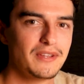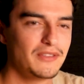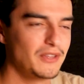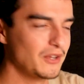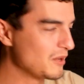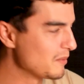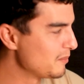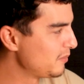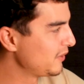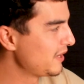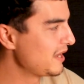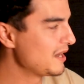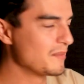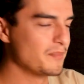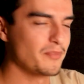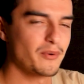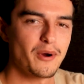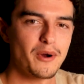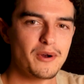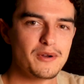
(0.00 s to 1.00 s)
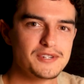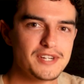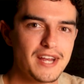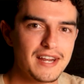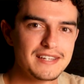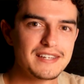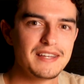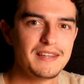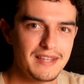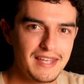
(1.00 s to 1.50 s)
the completed
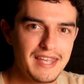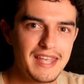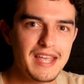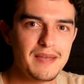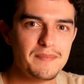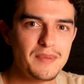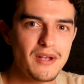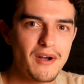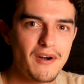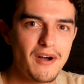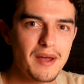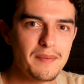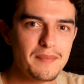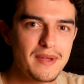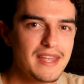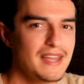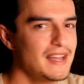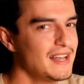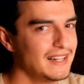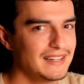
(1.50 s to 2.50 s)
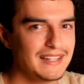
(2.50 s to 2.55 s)
project here behind me.